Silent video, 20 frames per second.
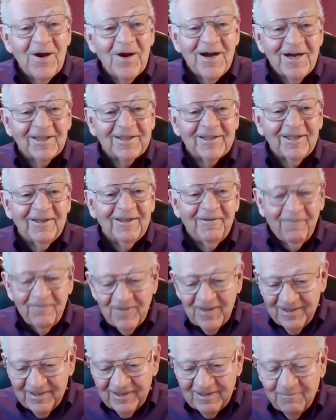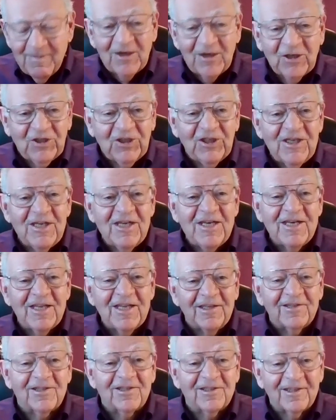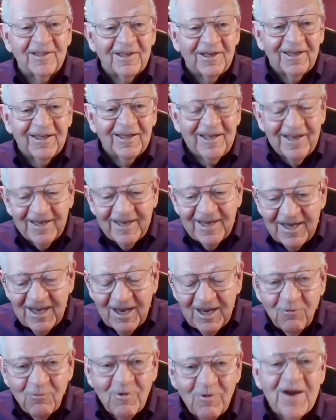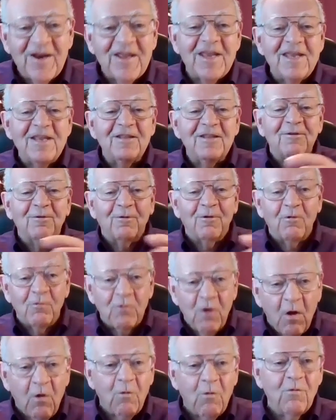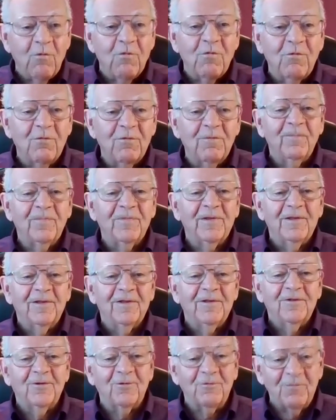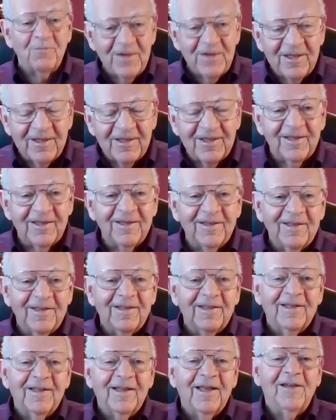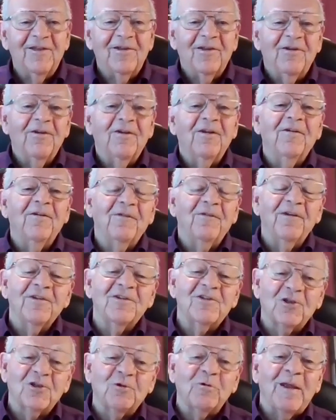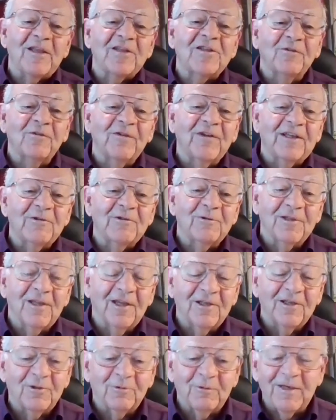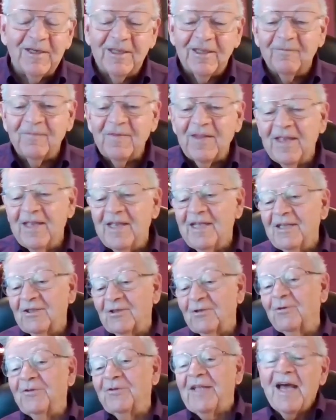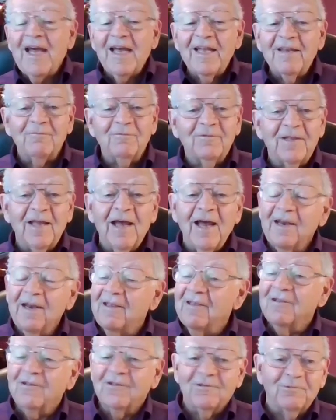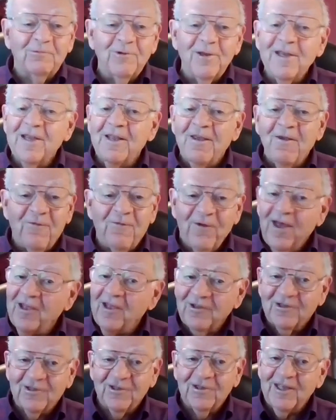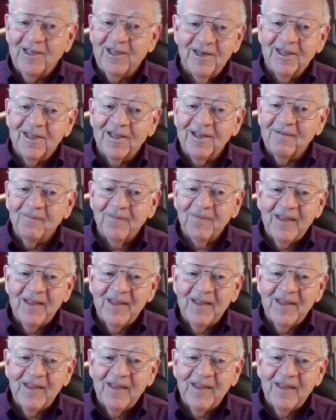But the machine is getting ready to grow to meet a stress of exercise training. So that is really fascinating.